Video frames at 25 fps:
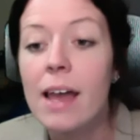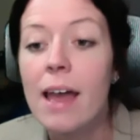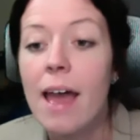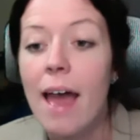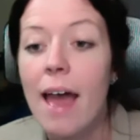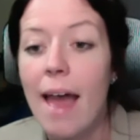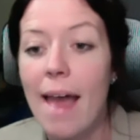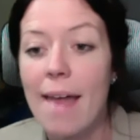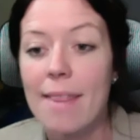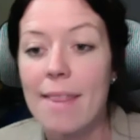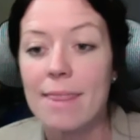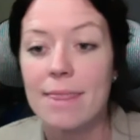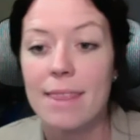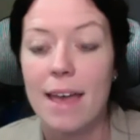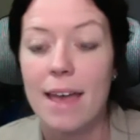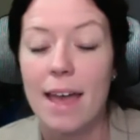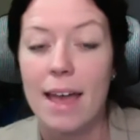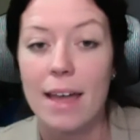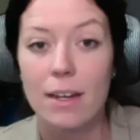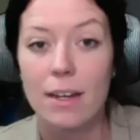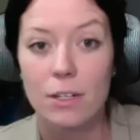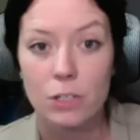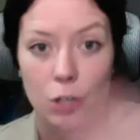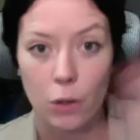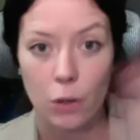and
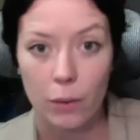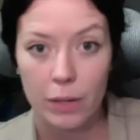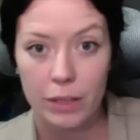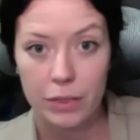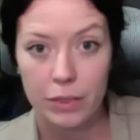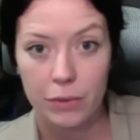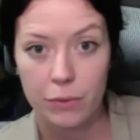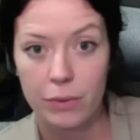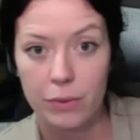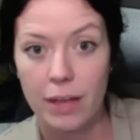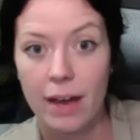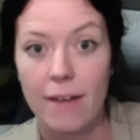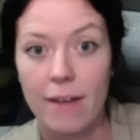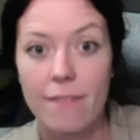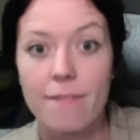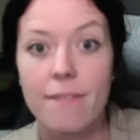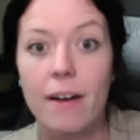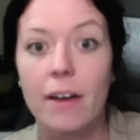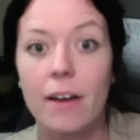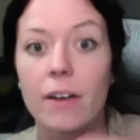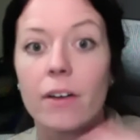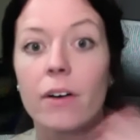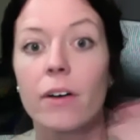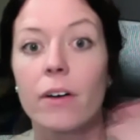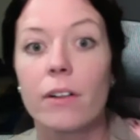then going through that
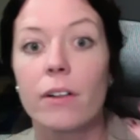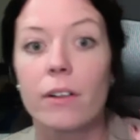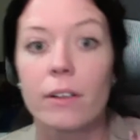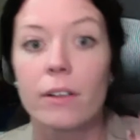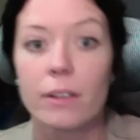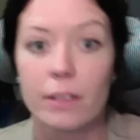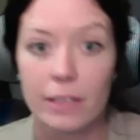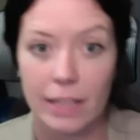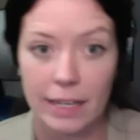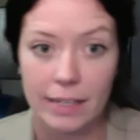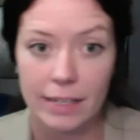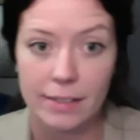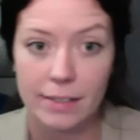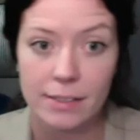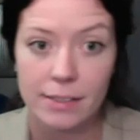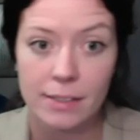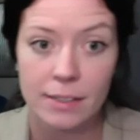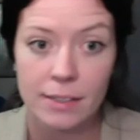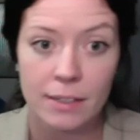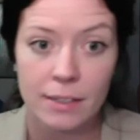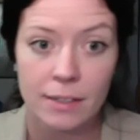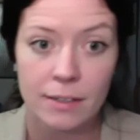funnel list,